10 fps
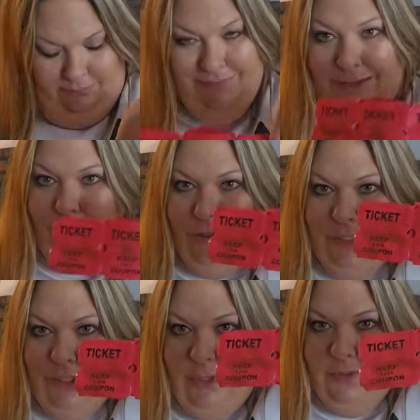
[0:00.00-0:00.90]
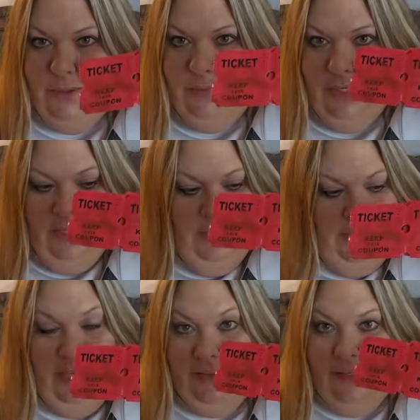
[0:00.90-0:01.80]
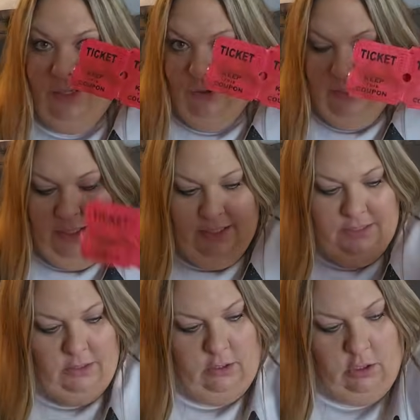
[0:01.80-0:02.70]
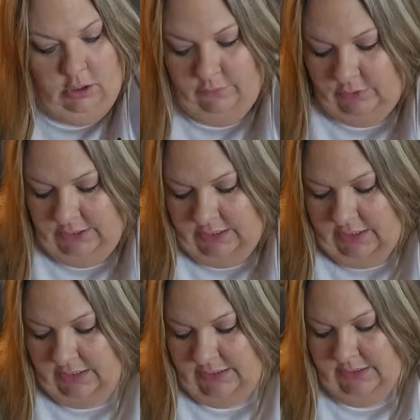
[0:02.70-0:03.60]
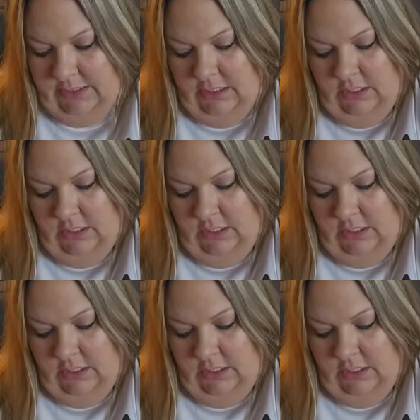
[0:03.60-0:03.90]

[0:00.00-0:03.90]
Of course I dropped some. Like you can get into the carnival tickets.